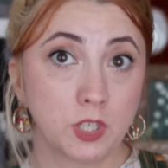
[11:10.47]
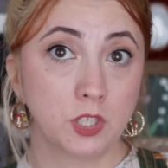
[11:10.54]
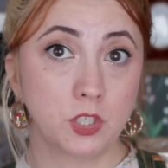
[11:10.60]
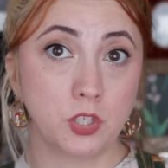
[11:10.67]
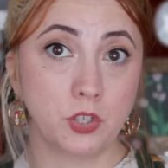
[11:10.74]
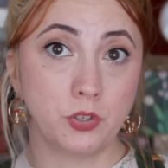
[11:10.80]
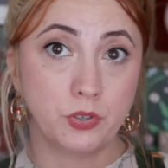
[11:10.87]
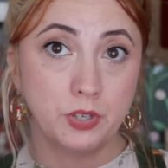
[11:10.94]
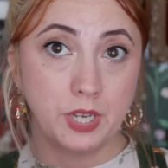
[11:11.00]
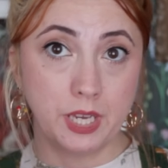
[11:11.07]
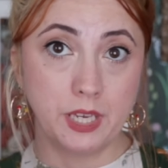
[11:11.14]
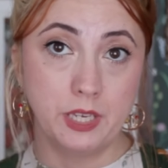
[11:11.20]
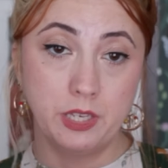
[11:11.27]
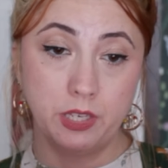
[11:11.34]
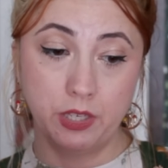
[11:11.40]
going to
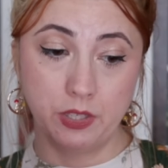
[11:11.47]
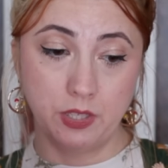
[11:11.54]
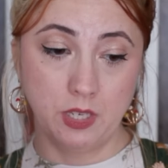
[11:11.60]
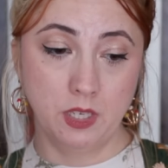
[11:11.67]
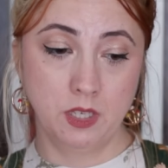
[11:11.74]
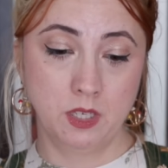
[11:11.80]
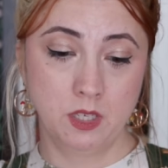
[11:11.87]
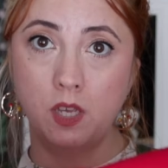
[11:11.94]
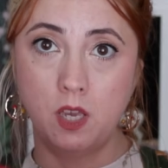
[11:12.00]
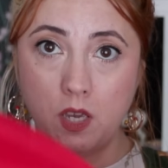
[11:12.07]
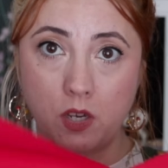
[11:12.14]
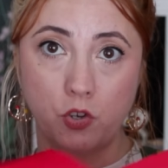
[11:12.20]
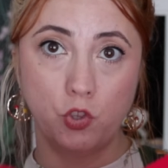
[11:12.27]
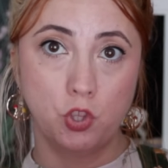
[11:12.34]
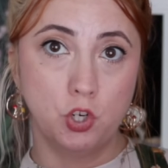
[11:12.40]
do is
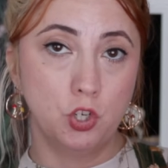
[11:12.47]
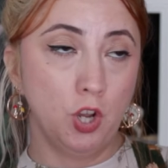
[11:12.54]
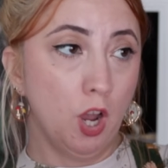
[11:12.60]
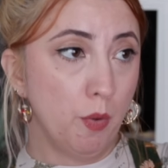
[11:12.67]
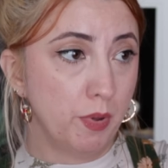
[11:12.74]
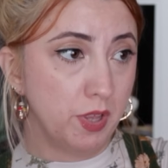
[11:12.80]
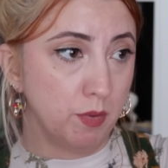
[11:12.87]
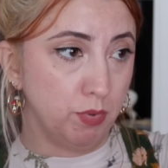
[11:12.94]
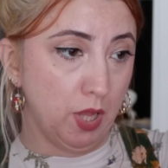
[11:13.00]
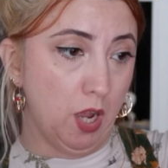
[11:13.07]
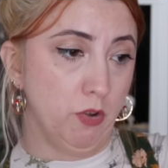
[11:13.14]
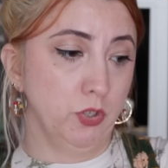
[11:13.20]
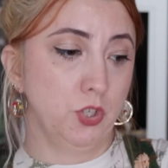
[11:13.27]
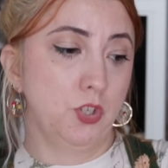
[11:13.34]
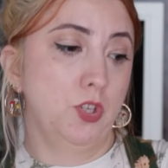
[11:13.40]
take the top of the
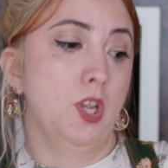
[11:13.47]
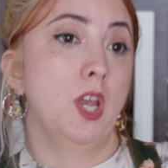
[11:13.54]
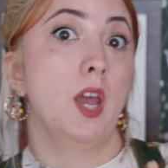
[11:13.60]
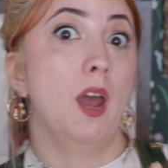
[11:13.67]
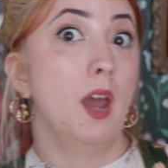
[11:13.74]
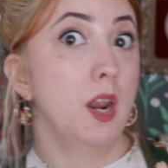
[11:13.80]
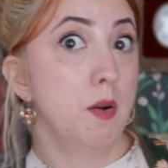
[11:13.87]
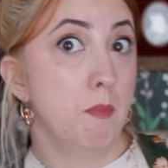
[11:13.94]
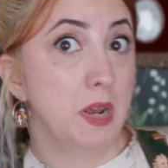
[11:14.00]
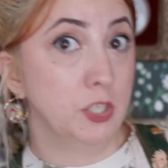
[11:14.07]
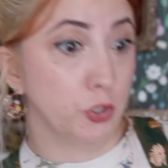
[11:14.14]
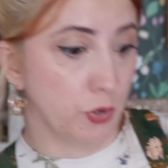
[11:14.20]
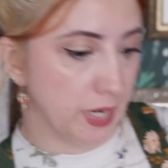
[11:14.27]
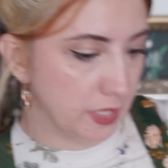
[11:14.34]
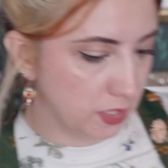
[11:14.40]
blouse and
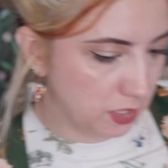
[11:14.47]
measure it.